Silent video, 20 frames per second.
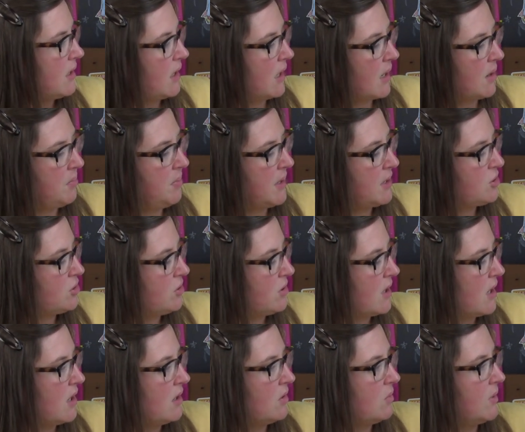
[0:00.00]
like a picture to
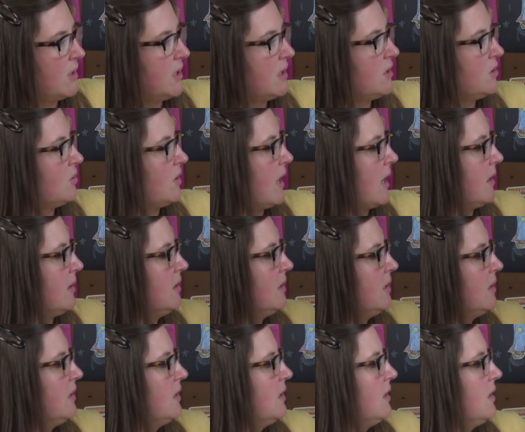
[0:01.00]
color we didn't do that
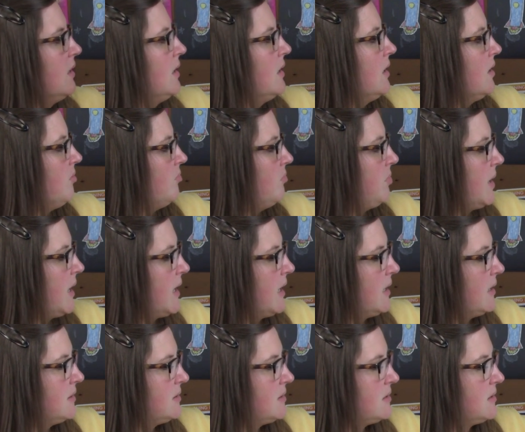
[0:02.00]

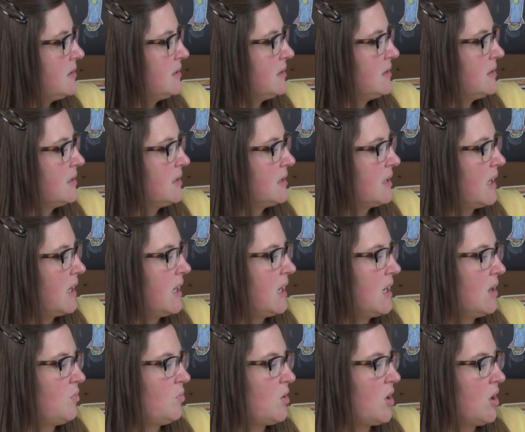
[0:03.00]
but
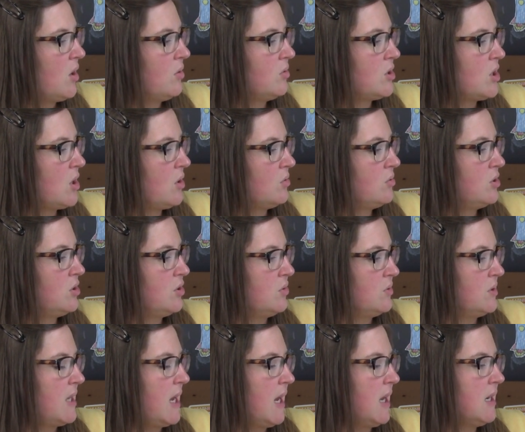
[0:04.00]
he wrote oh
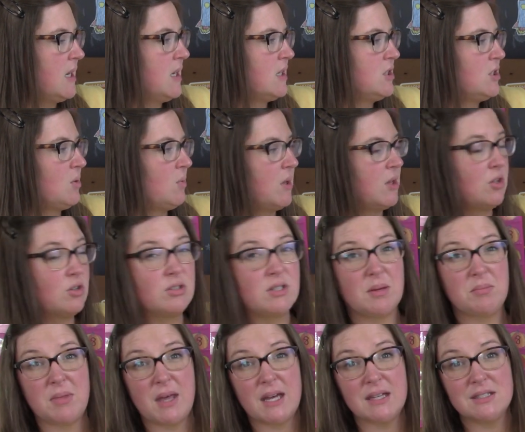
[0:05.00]
susanna so we looked
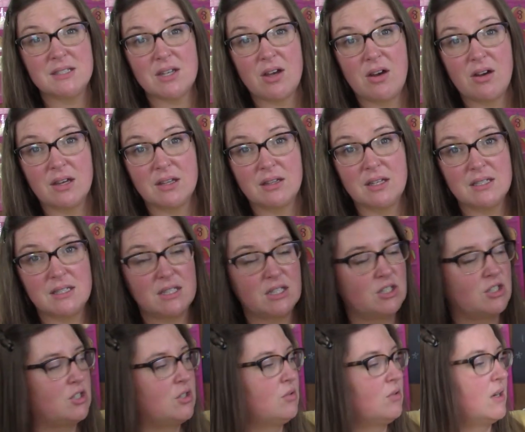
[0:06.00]
up that song and
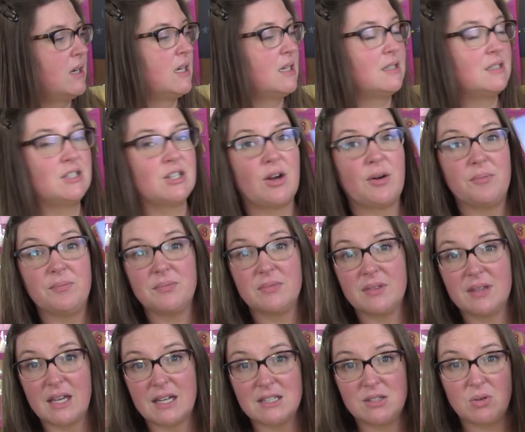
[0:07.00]
listened to it so
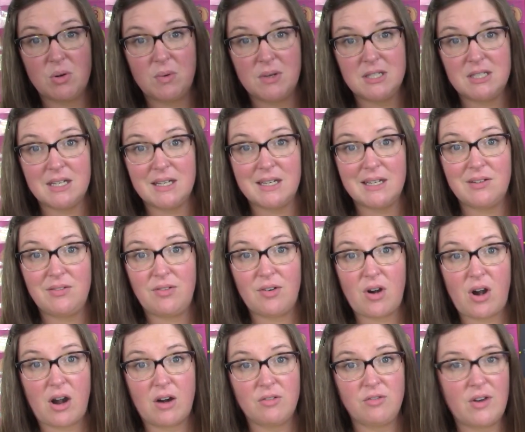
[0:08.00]
that's what we did for
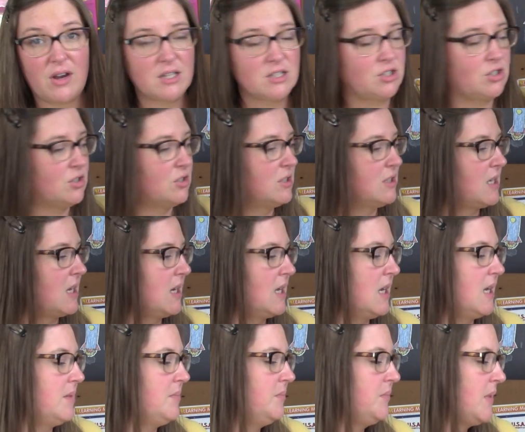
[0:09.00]
our foster
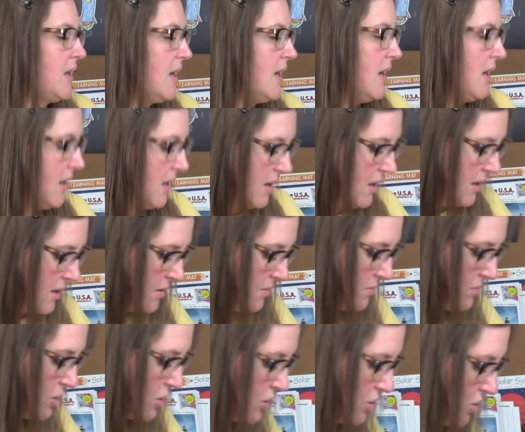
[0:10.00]
study
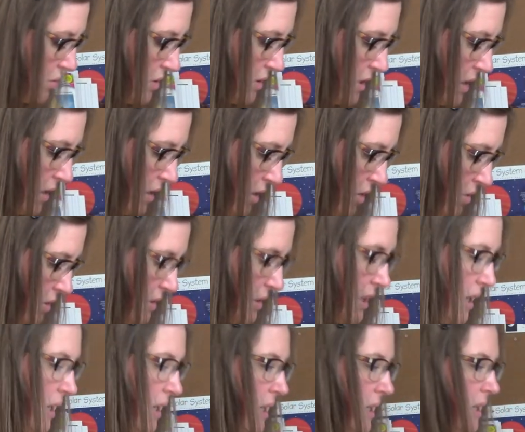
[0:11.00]
um, Sousa though is
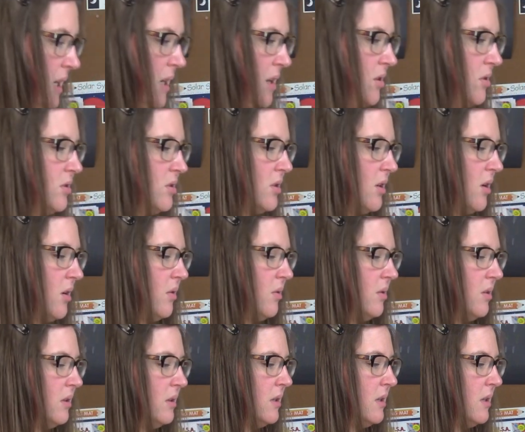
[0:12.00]
not in here so